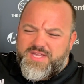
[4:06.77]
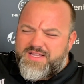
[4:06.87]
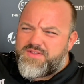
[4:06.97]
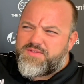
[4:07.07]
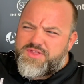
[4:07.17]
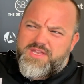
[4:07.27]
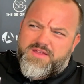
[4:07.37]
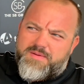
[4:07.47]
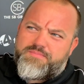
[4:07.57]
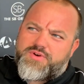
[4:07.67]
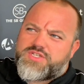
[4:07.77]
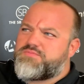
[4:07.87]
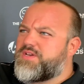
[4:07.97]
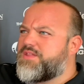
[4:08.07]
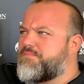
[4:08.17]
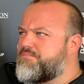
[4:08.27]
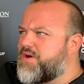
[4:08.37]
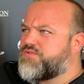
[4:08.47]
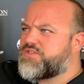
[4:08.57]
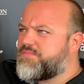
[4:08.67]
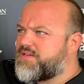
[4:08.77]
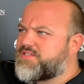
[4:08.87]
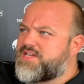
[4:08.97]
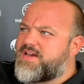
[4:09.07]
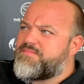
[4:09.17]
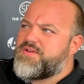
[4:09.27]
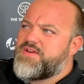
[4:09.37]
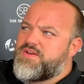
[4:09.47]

That the thing that impressed me the most about Sam